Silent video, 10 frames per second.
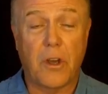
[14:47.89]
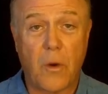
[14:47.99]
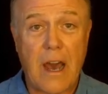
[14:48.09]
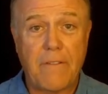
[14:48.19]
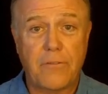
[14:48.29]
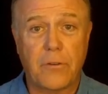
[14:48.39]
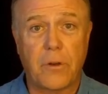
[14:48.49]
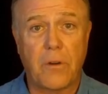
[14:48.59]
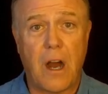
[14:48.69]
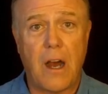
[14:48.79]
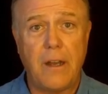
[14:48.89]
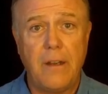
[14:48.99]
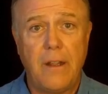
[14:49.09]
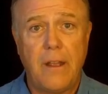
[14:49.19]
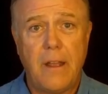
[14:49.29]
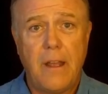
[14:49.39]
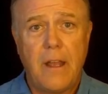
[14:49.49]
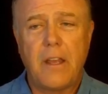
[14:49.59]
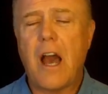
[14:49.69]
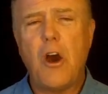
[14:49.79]
go after Iran,
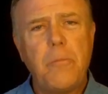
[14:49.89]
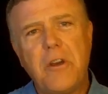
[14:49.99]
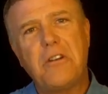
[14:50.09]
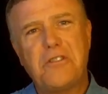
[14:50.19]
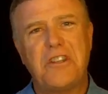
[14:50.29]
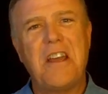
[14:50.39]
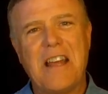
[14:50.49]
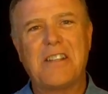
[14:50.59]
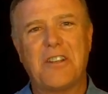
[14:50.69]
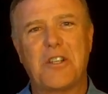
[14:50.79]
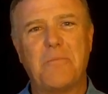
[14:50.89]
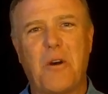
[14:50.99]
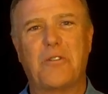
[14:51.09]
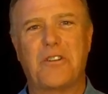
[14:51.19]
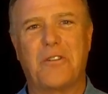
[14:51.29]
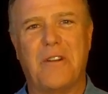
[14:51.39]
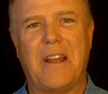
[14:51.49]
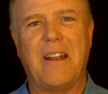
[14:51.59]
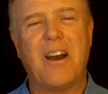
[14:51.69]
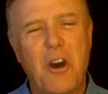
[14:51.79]
I hope you understand that's a
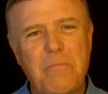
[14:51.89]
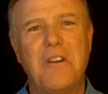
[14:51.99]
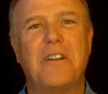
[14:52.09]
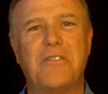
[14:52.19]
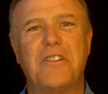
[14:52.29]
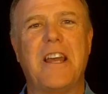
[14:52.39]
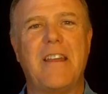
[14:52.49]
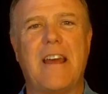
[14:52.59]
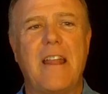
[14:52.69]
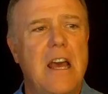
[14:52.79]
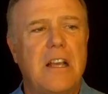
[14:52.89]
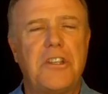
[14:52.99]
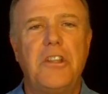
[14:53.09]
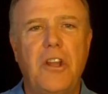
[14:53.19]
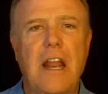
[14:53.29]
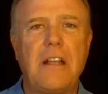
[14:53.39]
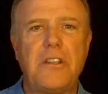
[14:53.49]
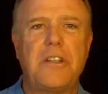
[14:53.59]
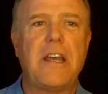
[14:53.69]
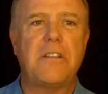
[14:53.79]
smokescreen. I hope you understand that. See, the
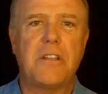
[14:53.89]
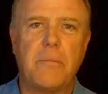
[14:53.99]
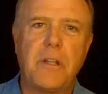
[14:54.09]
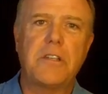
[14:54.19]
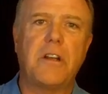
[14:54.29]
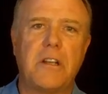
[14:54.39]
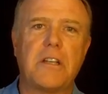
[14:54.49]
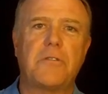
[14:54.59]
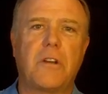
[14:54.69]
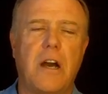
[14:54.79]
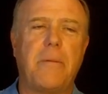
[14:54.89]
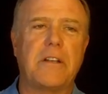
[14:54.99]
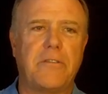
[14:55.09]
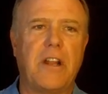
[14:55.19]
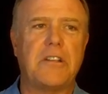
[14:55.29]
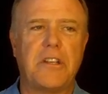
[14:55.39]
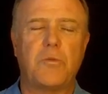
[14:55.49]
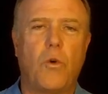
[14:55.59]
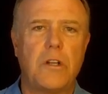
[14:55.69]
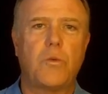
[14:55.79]
United States and the military-industrial complex of the United
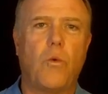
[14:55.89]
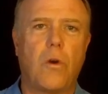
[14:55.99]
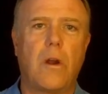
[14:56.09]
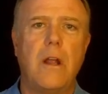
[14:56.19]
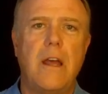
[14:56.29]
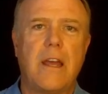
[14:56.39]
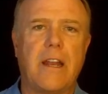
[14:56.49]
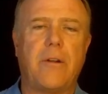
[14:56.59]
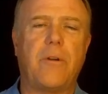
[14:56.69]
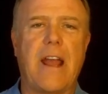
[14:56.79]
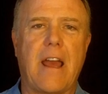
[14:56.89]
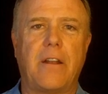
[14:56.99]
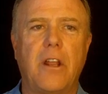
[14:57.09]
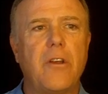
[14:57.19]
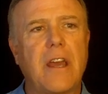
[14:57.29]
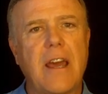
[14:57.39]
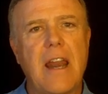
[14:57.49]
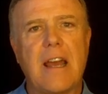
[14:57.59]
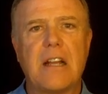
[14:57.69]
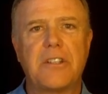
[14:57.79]
States wants war in Iran. You know, they
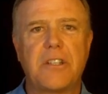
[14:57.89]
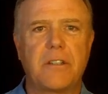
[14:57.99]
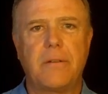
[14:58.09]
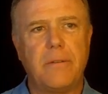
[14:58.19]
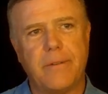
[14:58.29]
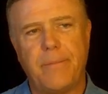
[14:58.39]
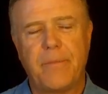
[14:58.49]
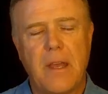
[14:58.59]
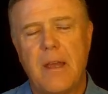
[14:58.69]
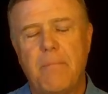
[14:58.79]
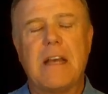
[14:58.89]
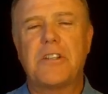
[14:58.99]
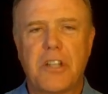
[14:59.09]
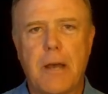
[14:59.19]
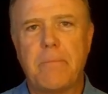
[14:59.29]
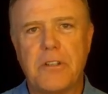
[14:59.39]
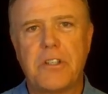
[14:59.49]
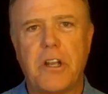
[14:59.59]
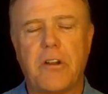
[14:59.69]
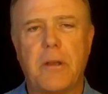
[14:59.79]
kind of got messed up
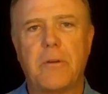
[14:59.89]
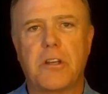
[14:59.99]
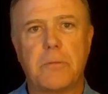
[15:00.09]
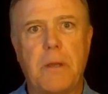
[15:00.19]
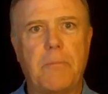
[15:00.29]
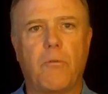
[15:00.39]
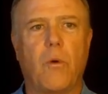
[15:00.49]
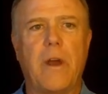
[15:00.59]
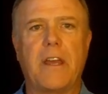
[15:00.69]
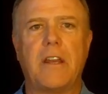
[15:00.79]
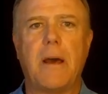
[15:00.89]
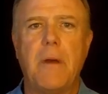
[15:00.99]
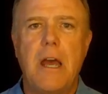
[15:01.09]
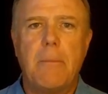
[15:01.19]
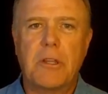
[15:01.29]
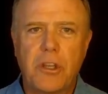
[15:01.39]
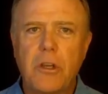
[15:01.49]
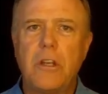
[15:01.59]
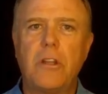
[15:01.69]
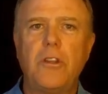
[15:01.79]
in Syria because people were waking up. But
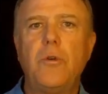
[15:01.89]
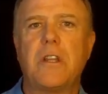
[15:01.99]
they're going to